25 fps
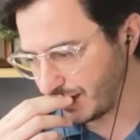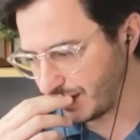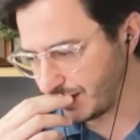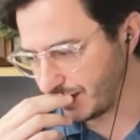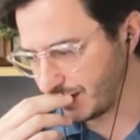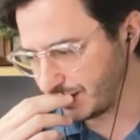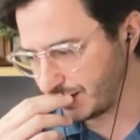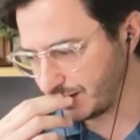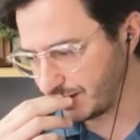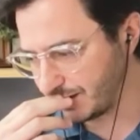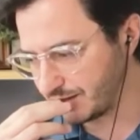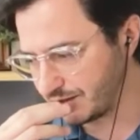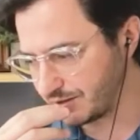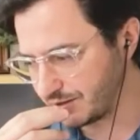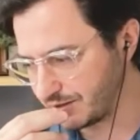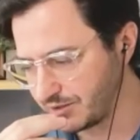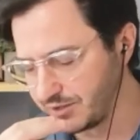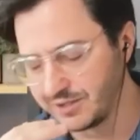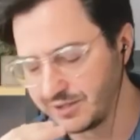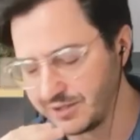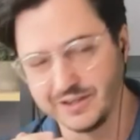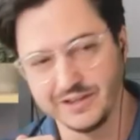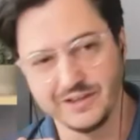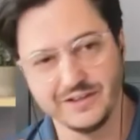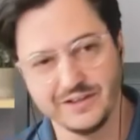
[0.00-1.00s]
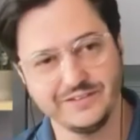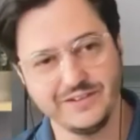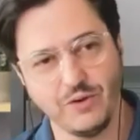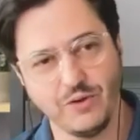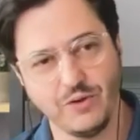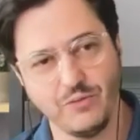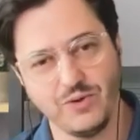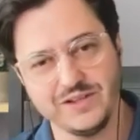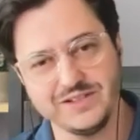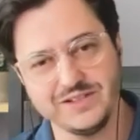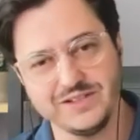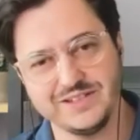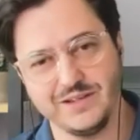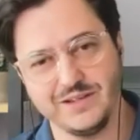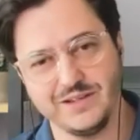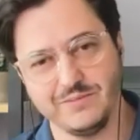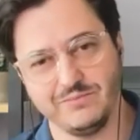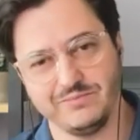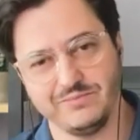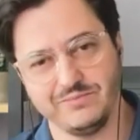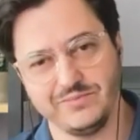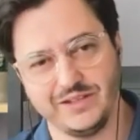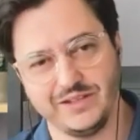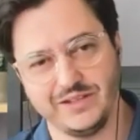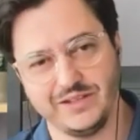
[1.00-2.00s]
uh that once the,
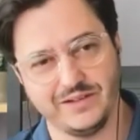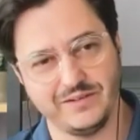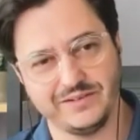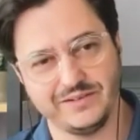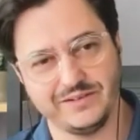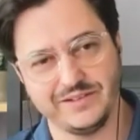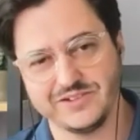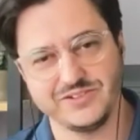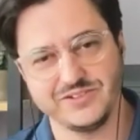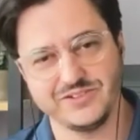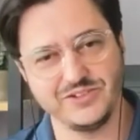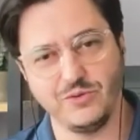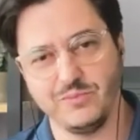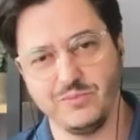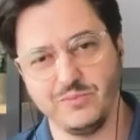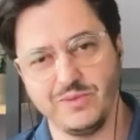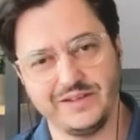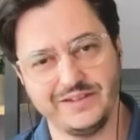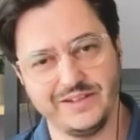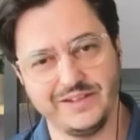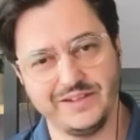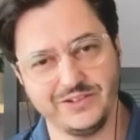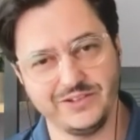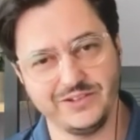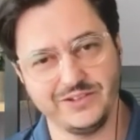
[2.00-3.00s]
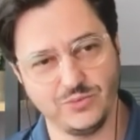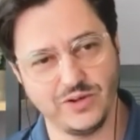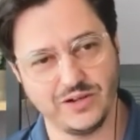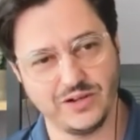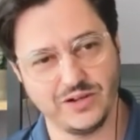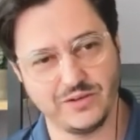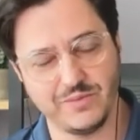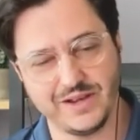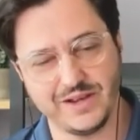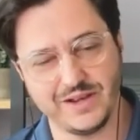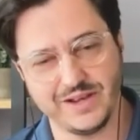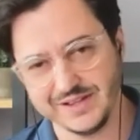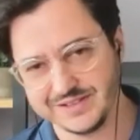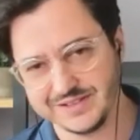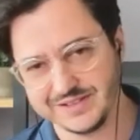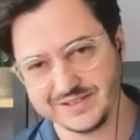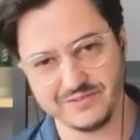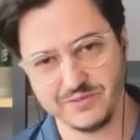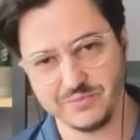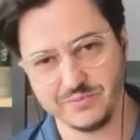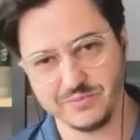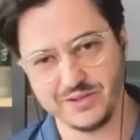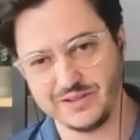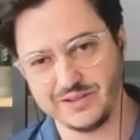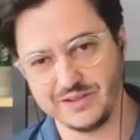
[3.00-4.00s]
the there's no mandate to wear a mask
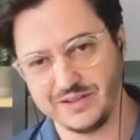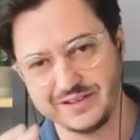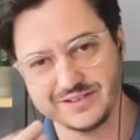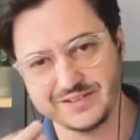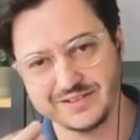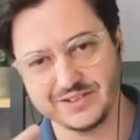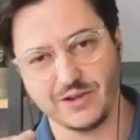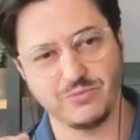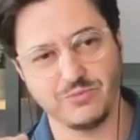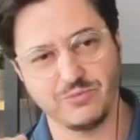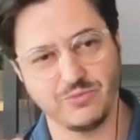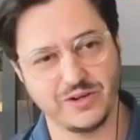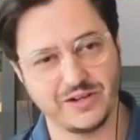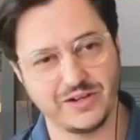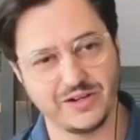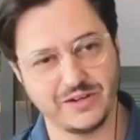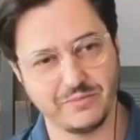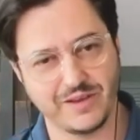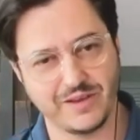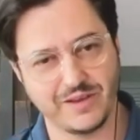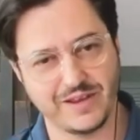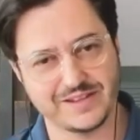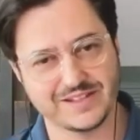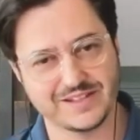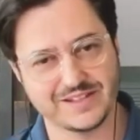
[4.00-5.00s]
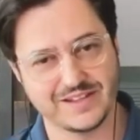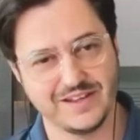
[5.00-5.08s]
everybody like stop wearing mask